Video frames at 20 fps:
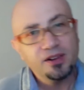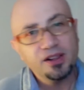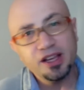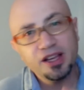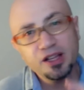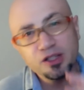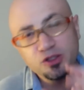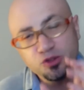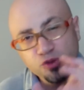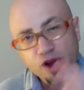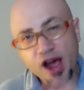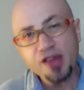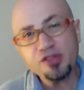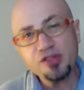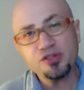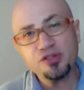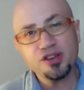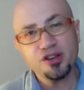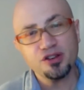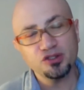It's rather
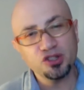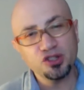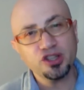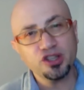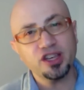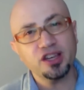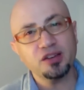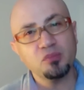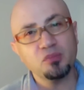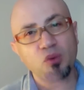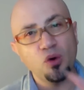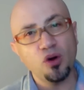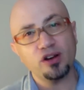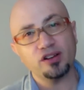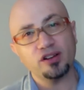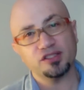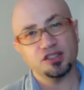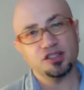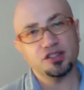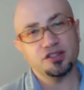they're looking more
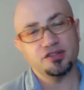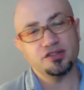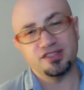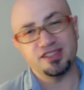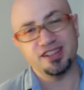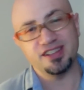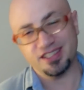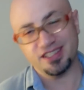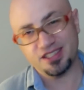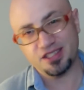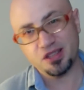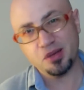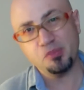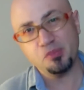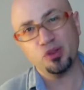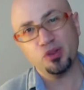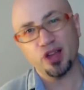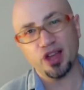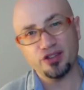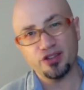to
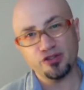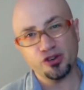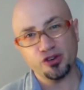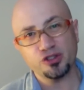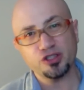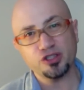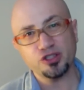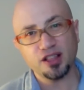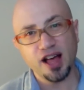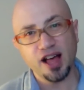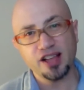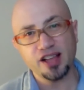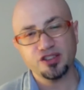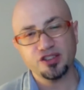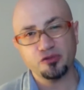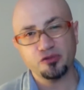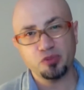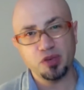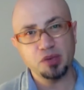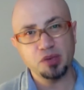assemble a diverse class
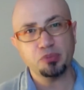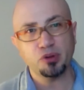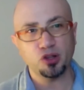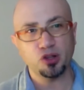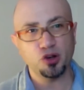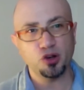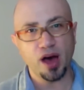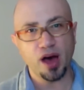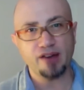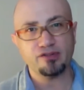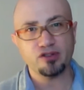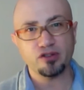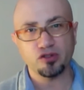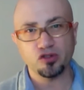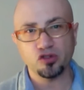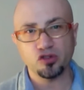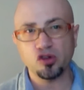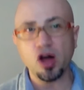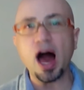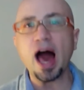of people who have a
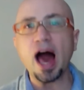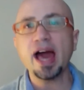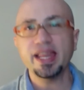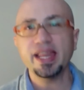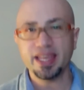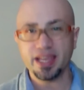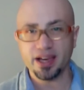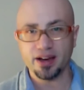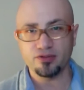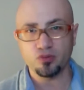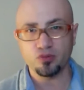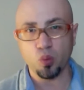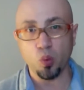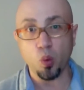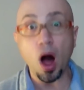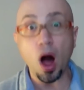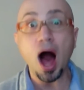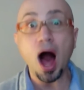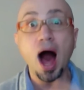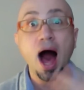variety of
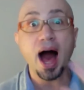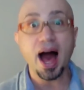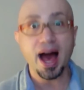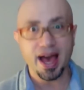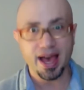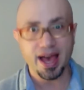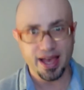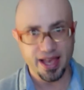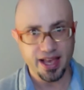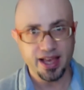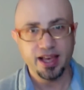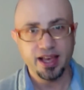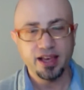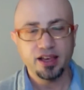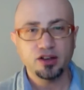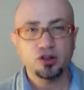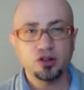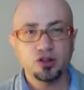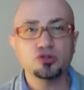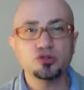why,
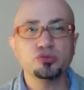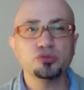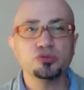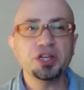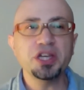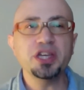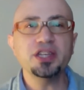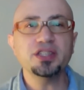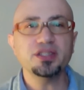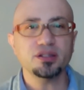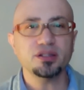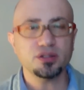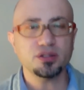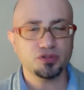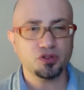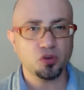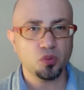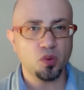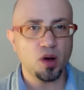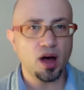whose reasons
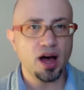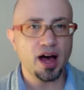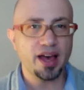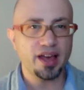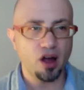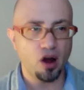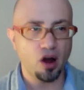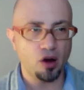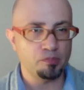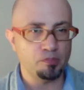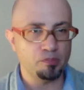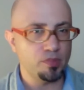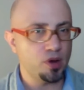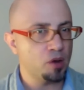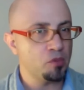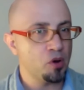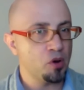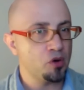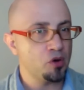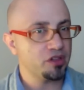for why are
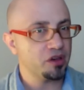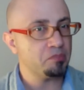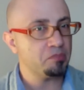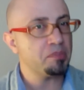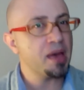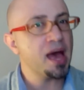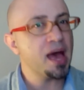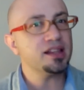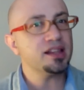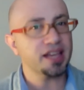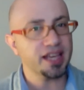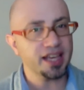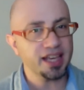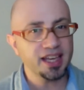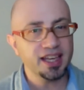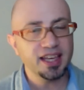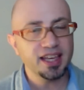both compelling